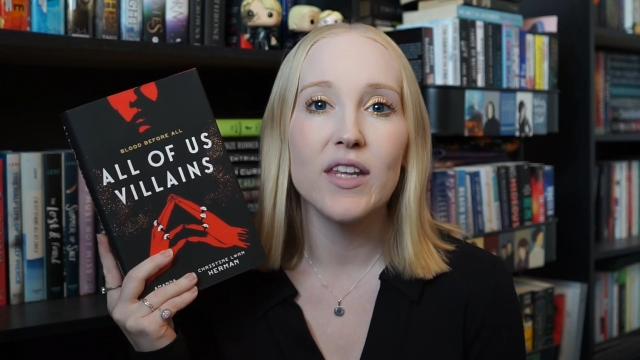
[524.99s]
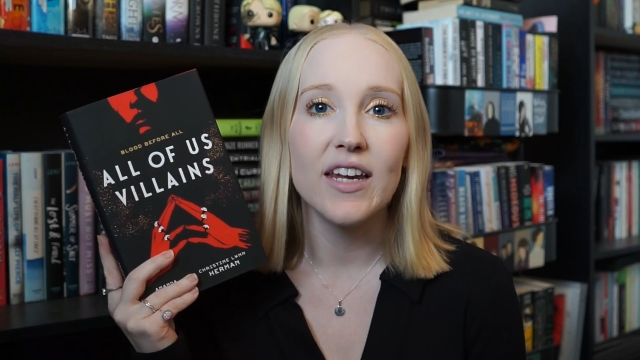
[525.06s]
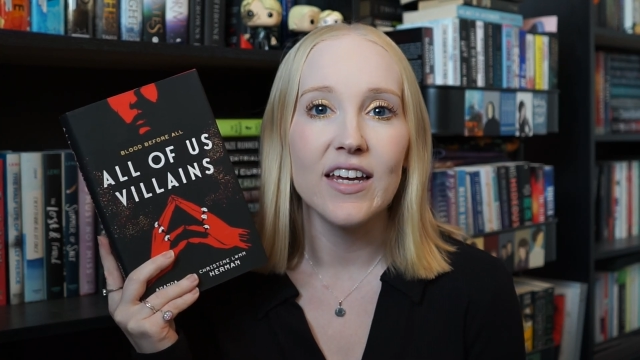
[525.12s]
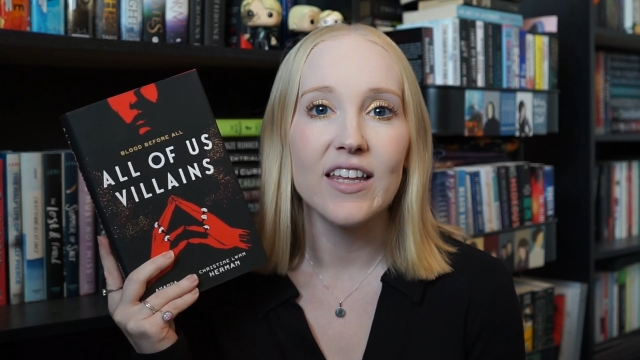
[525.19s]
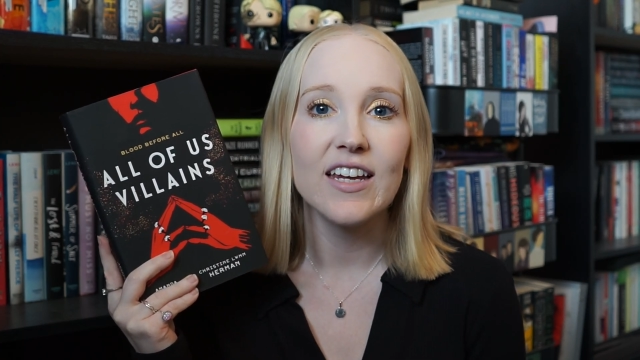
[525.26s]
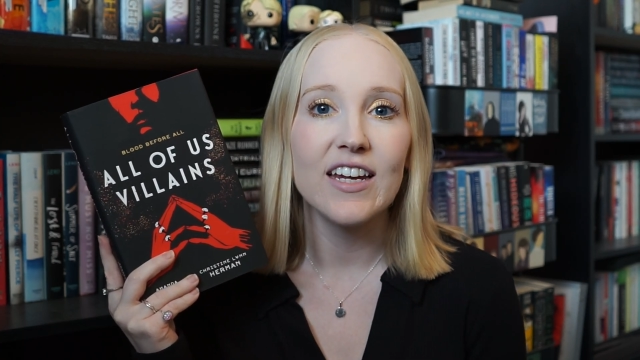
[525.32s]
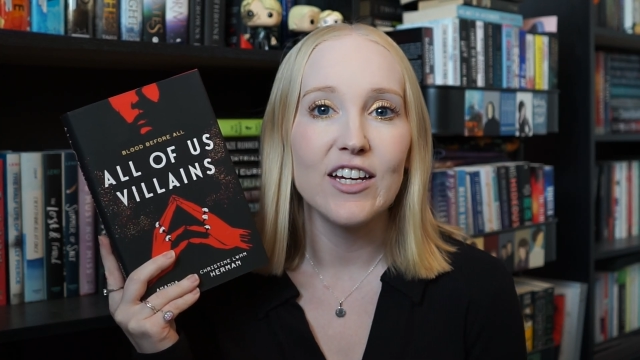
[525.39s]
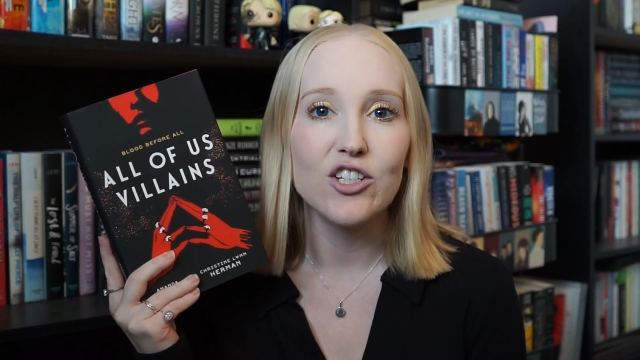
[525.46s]

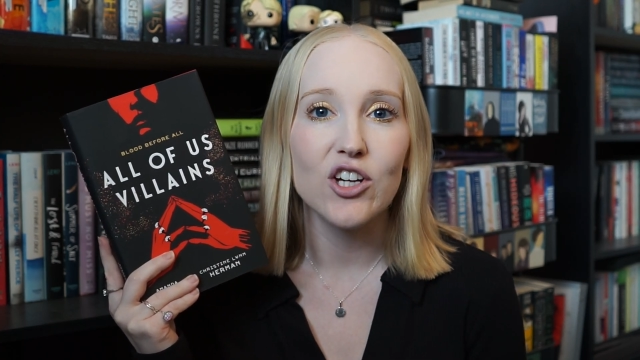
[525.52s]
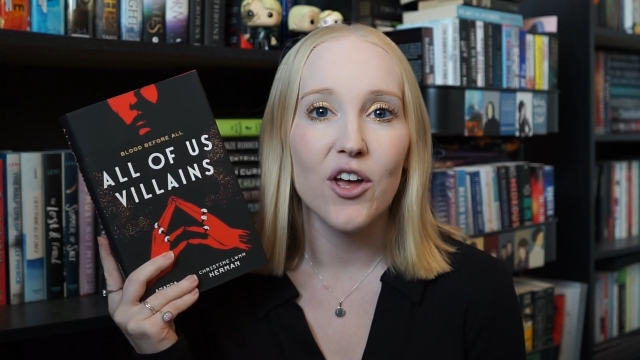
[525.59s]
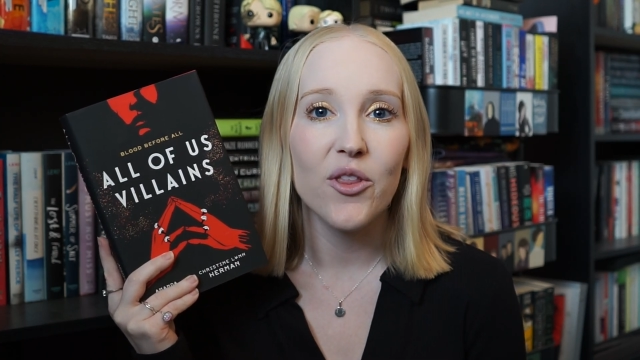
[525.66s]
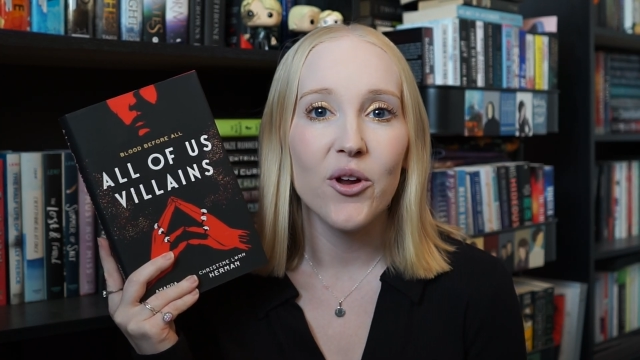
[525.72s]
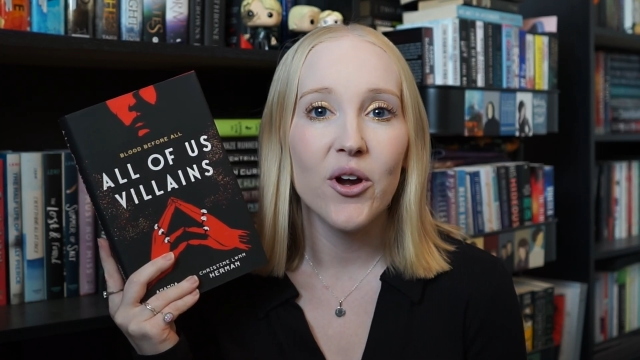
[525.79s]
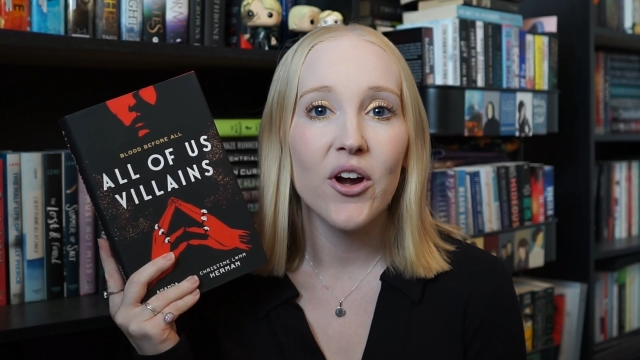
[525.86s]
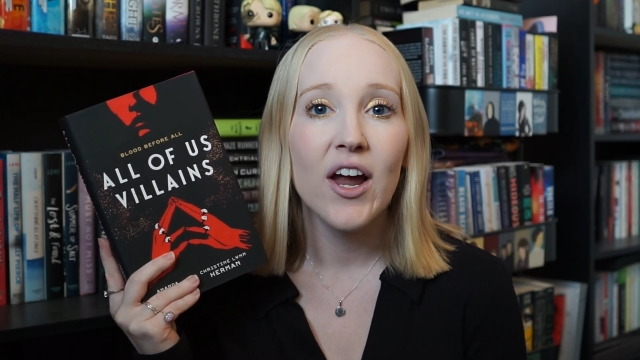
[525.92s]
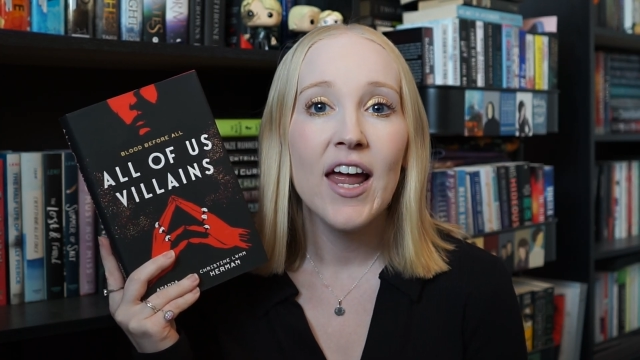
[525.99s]
killing each
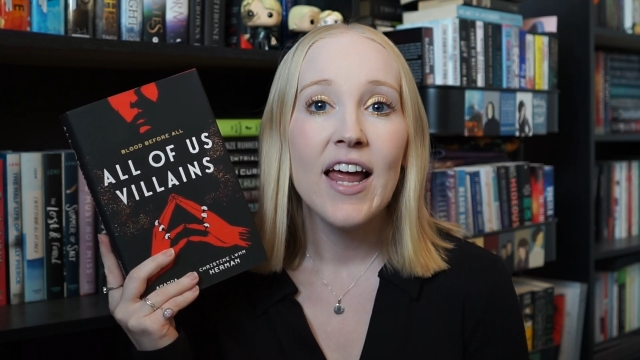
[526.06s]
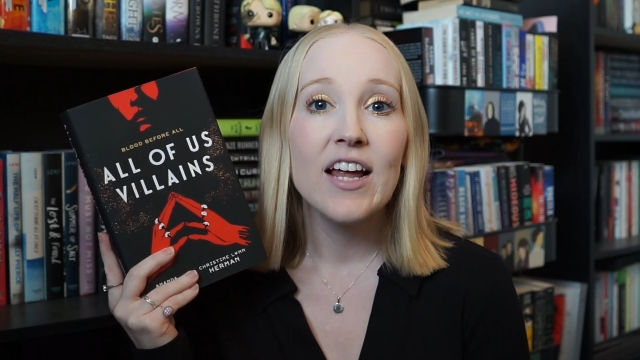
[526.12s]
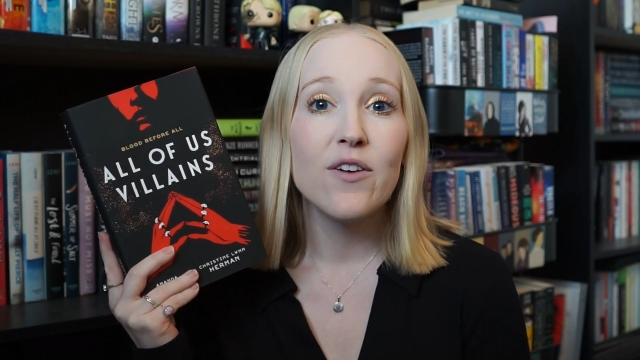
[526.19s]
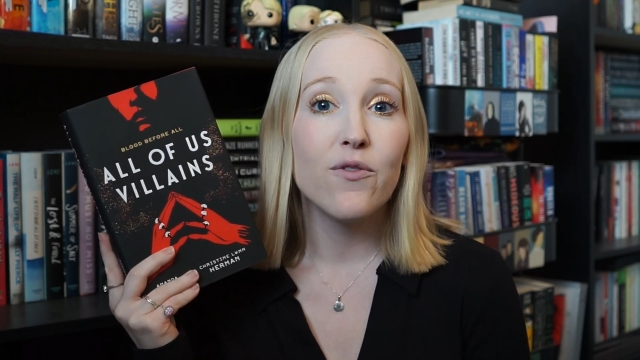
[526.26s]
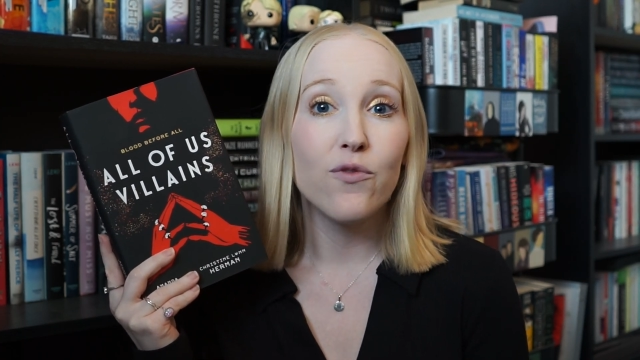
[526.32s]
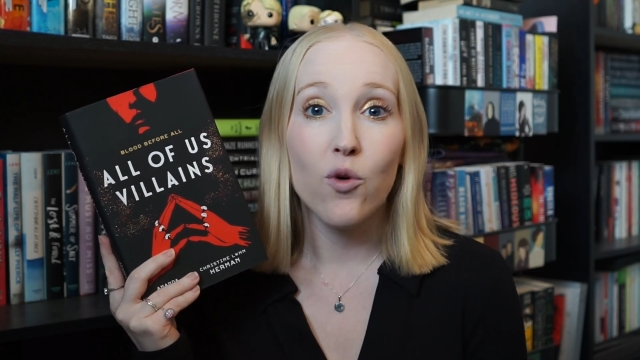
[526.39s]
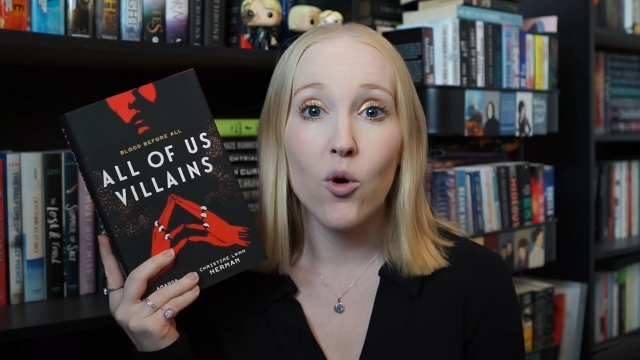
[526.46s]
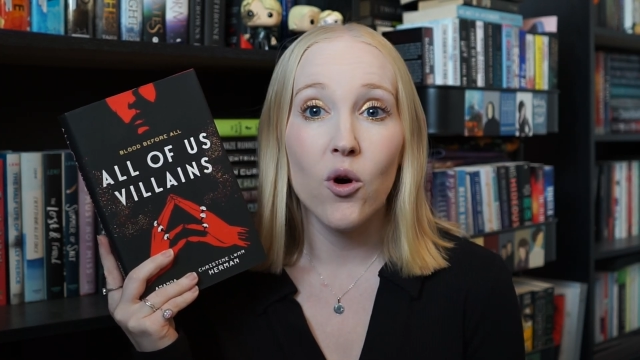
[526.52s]
other
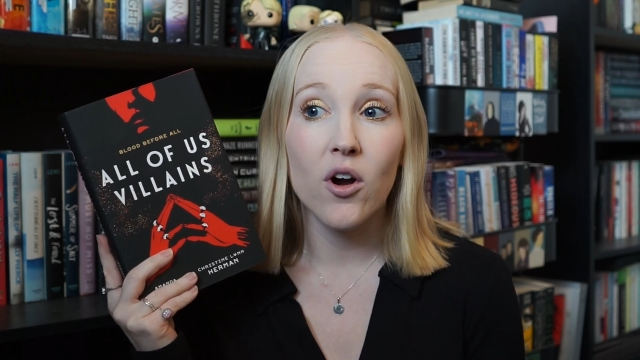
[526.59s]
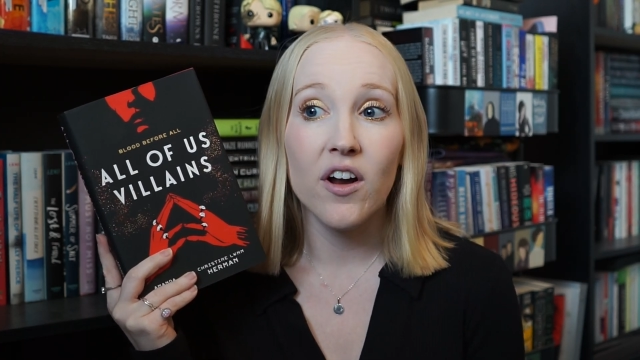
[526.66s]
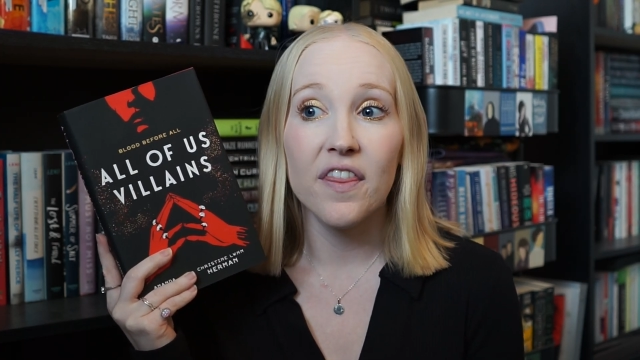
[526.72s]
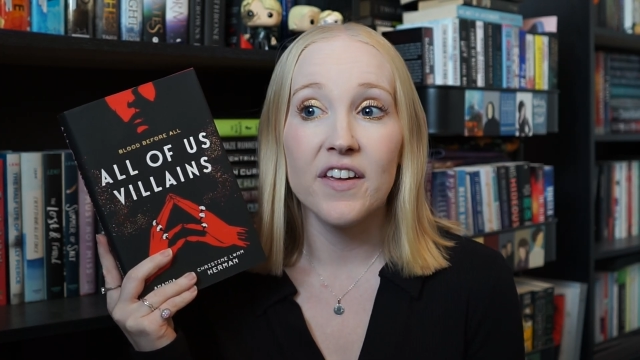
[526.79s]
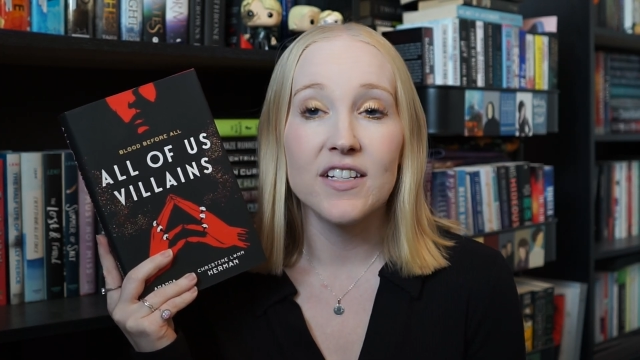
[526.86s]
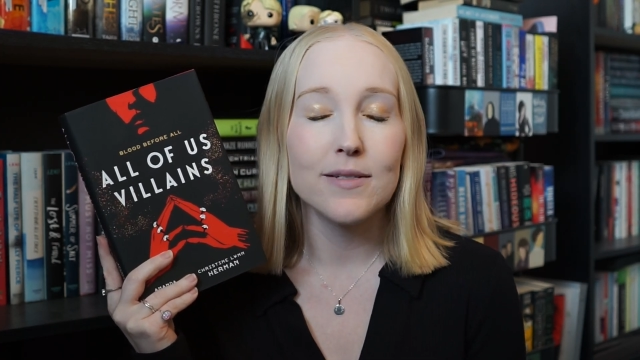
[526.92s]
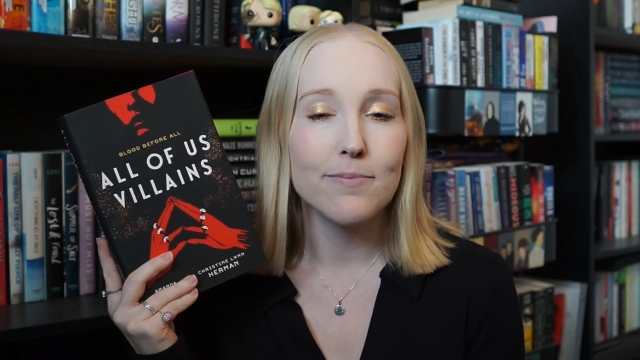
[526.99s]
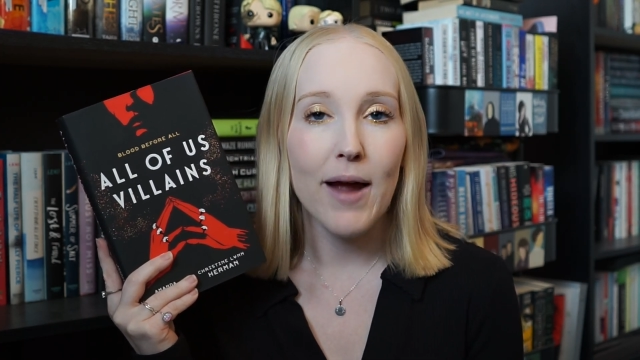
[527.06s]
for
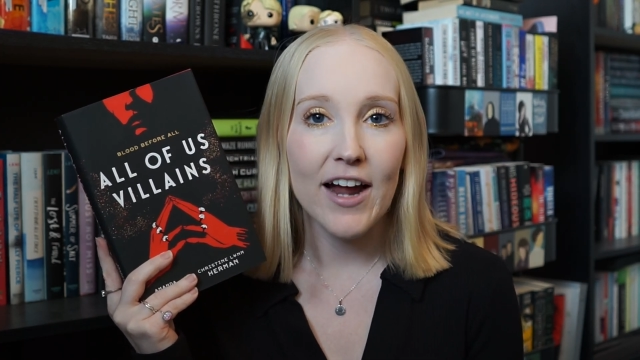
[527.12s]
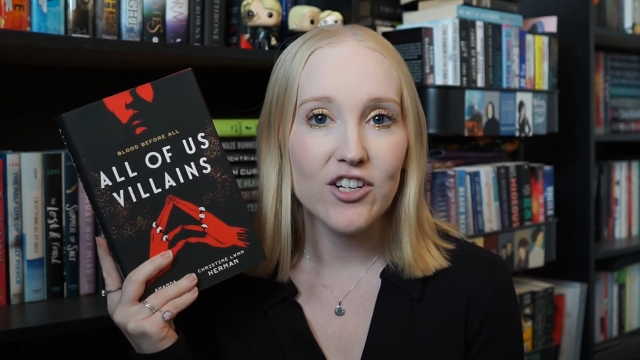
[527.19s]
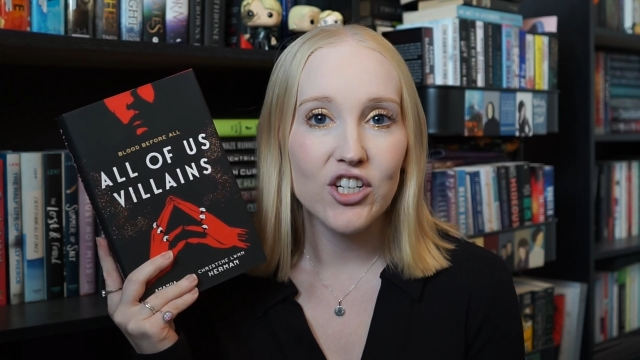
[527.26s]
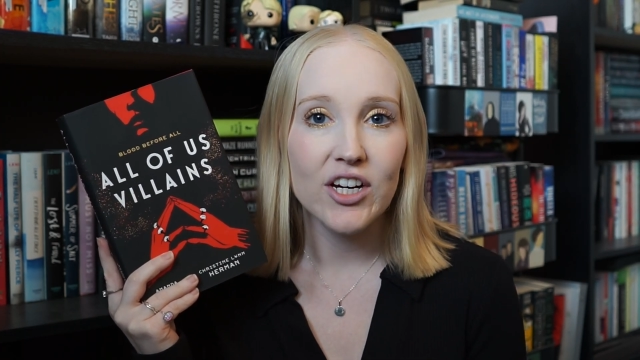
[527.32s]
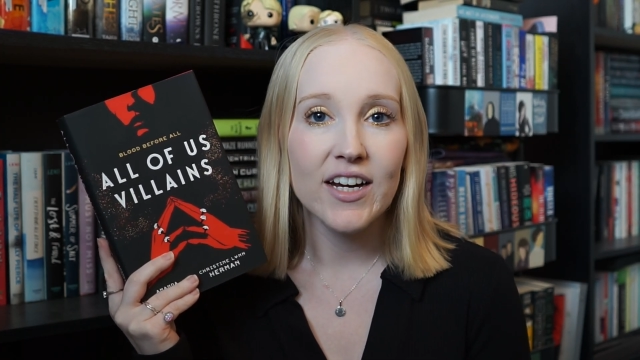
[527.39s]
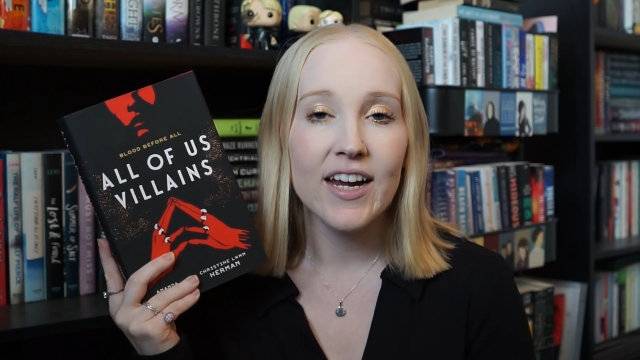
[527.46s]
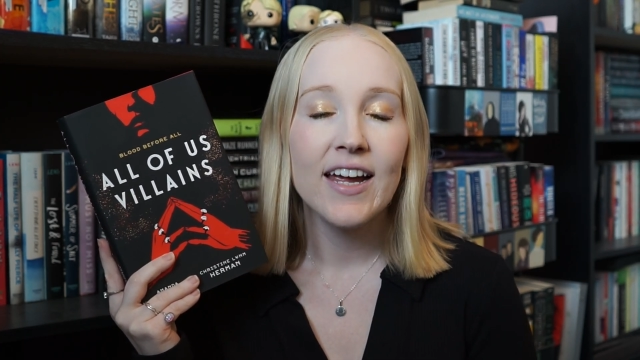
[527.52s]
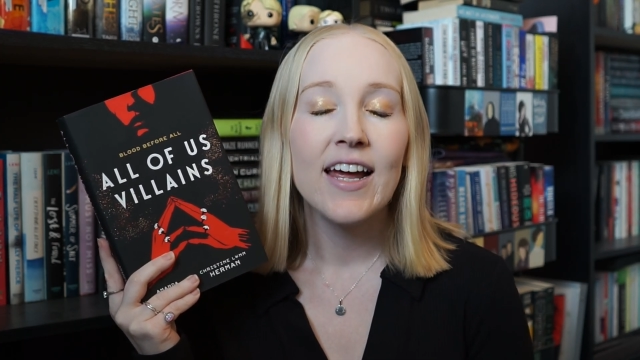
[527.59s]
this
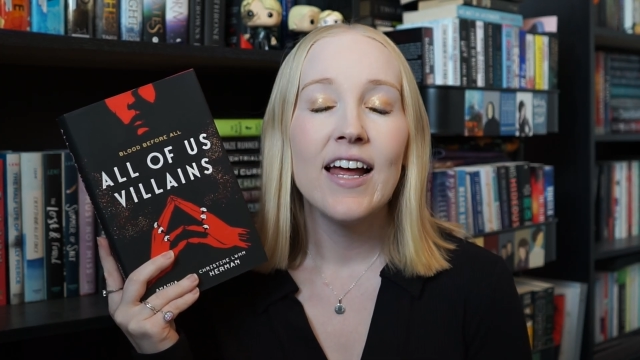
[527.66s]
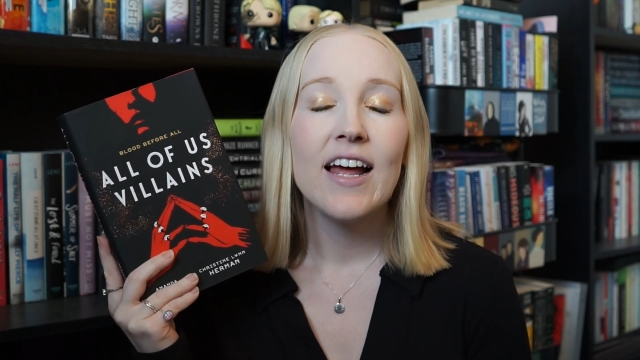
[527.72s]
magic.